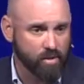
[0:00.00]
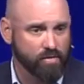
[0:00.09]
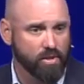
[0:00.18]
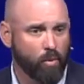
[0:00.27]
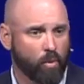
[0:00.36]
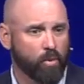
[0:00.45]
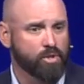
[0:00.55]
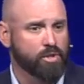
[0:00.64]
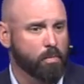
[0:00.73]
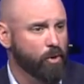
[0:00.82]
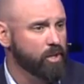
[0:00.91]
If someone was
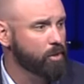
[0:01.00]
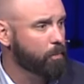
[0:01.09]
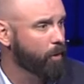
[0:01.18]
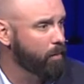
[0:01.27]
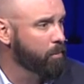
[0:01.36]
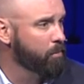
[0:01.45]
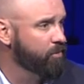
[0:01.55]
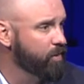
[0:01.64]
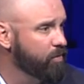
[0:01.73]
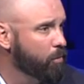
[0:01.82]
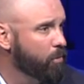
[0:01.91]
to bring the problem of evil